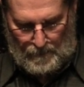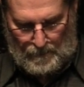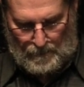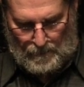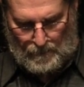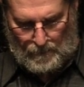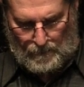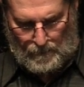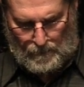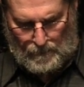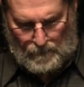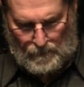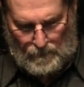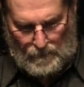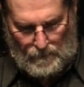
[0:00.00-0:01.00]

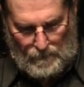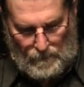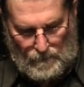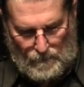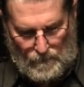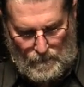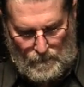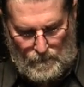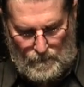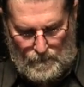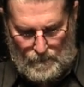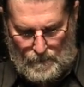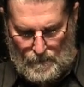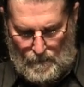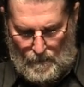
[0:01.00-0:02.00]

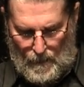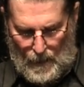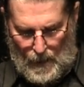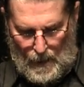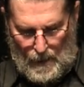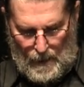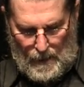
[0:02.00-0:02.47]
Nothing is said.